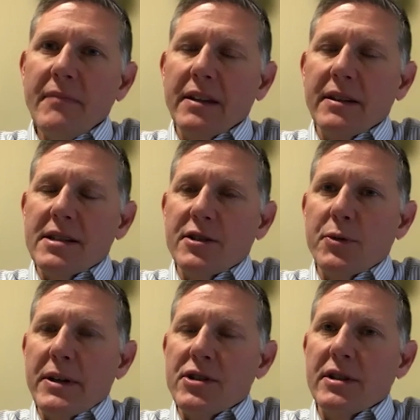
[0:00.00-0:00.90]
the
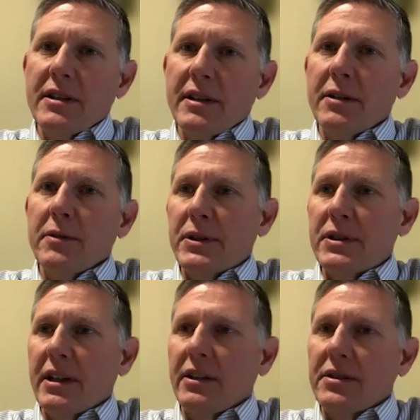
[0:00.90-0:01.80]
situation in their
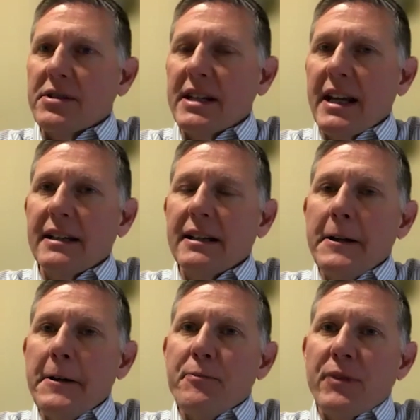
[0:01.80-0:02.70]
particular state.
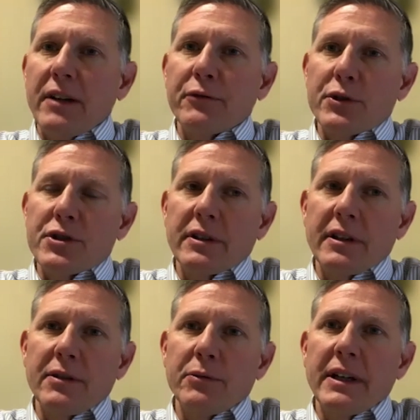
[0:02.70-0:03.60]

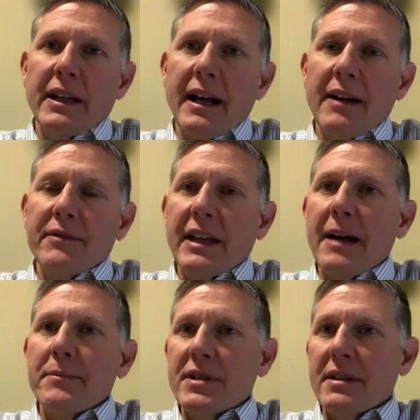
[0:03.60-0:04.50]
Unfortunately, we have the
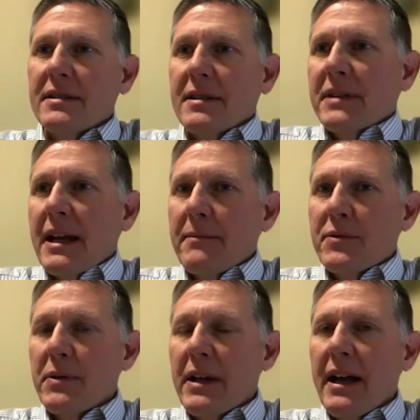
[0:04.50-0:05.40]
opposite.
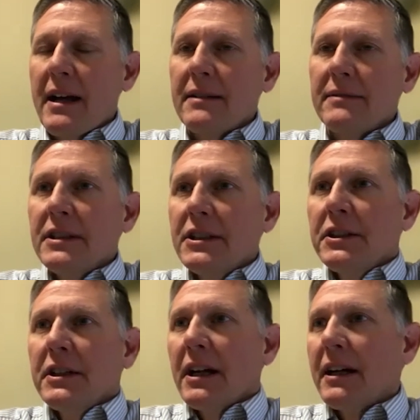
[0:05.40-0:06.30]
Sometimes we have
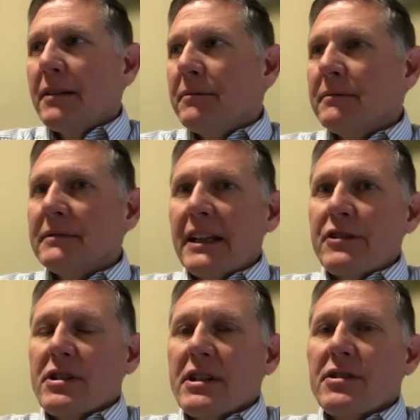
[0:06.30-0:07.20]

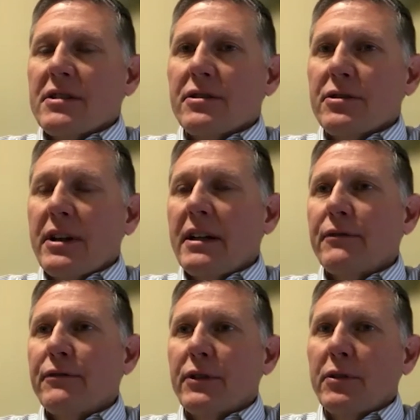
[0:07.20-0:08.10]
legislations
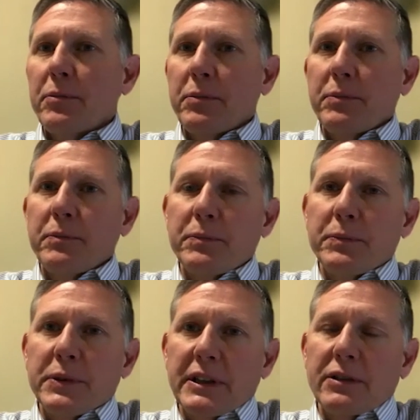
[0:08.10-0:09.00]
created for
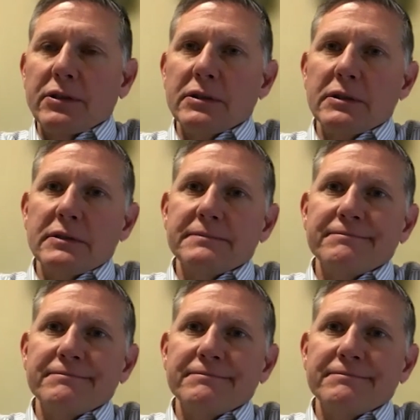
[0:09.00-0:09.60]
political